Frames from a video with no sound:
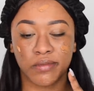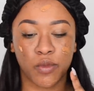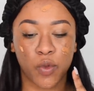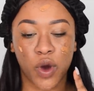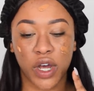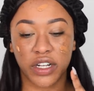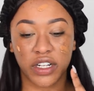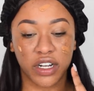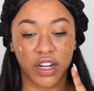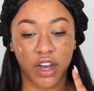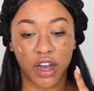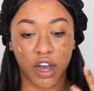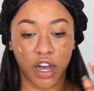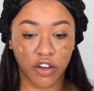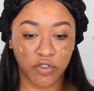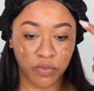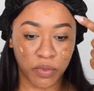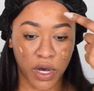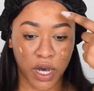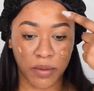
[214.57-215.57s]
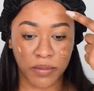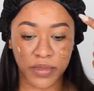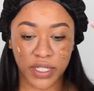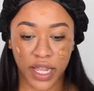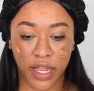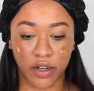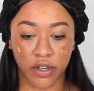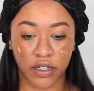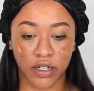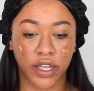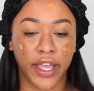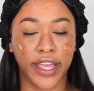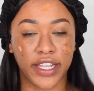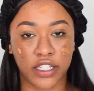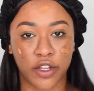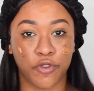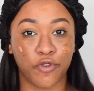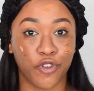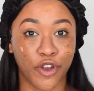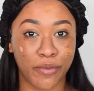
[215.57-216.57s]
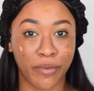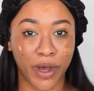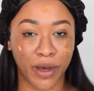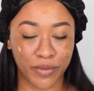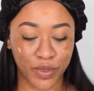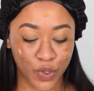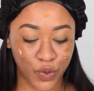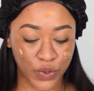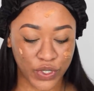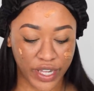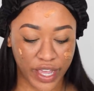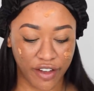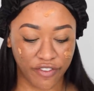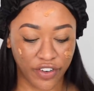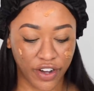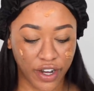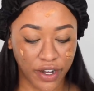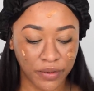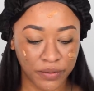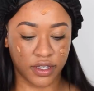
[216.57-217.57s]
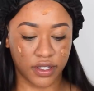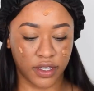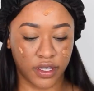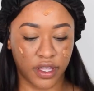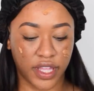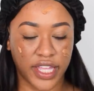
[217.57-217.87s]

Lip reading: one and a half pumps, and okay, so three pumps altogether.